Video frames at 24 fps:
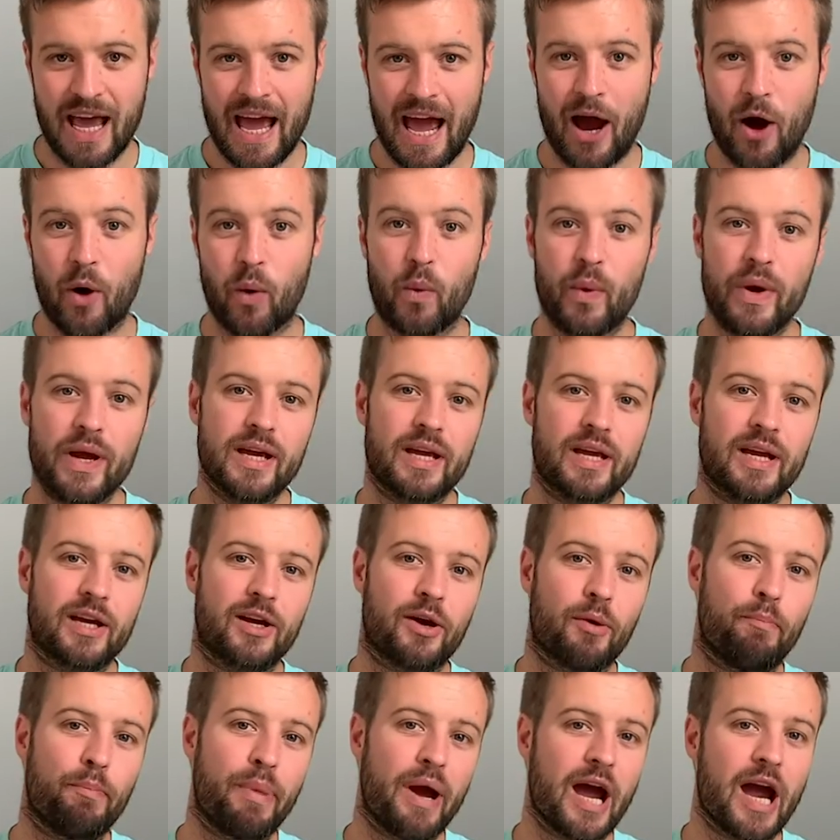how we can
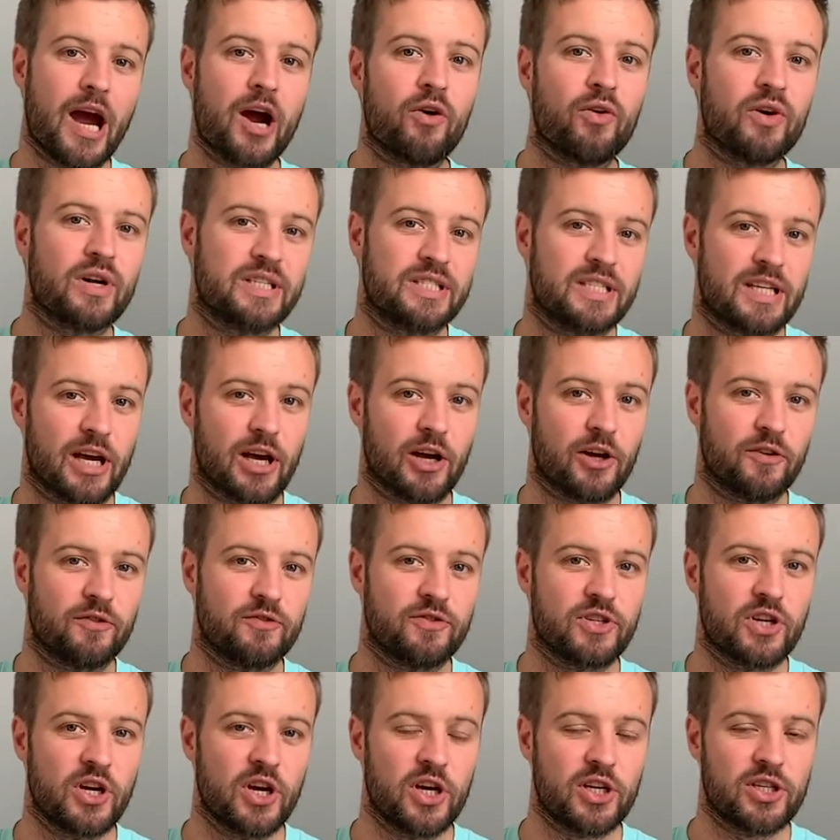compare
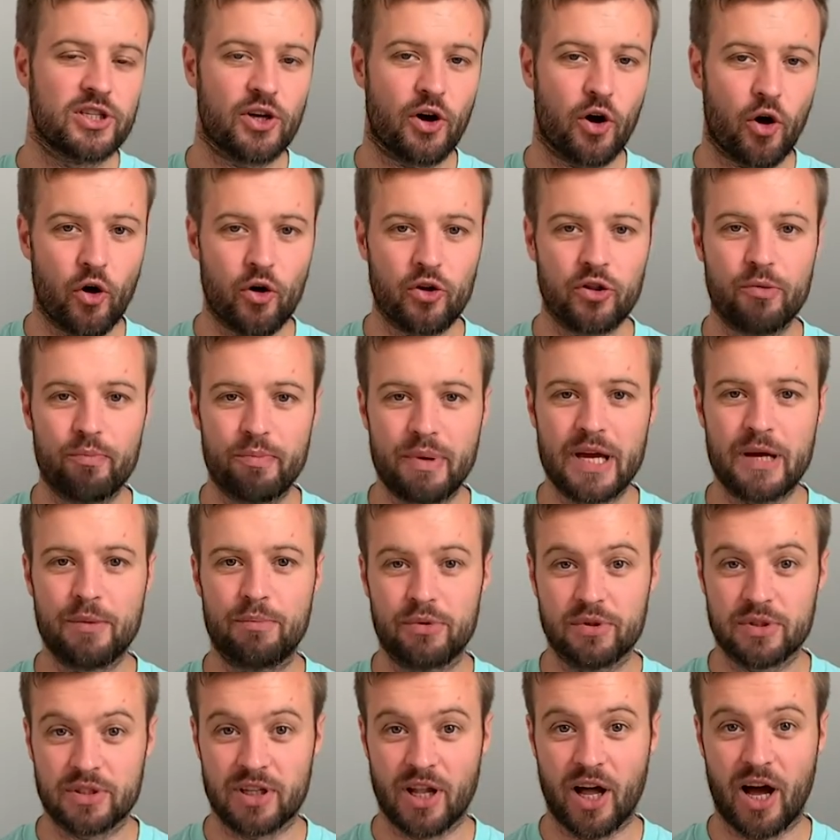ourselves to other
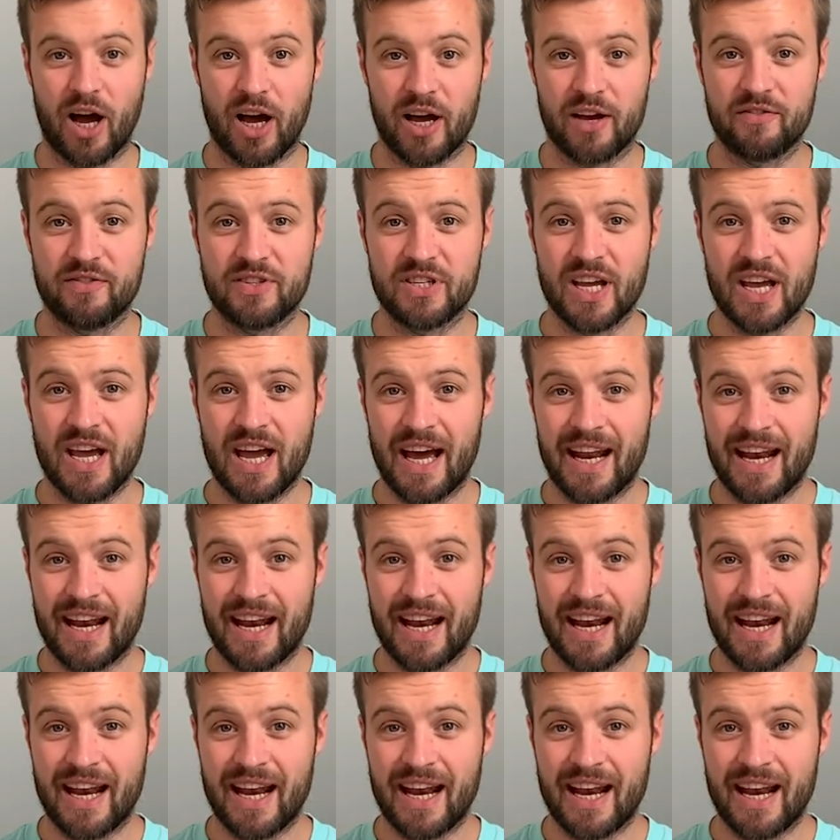people's lives.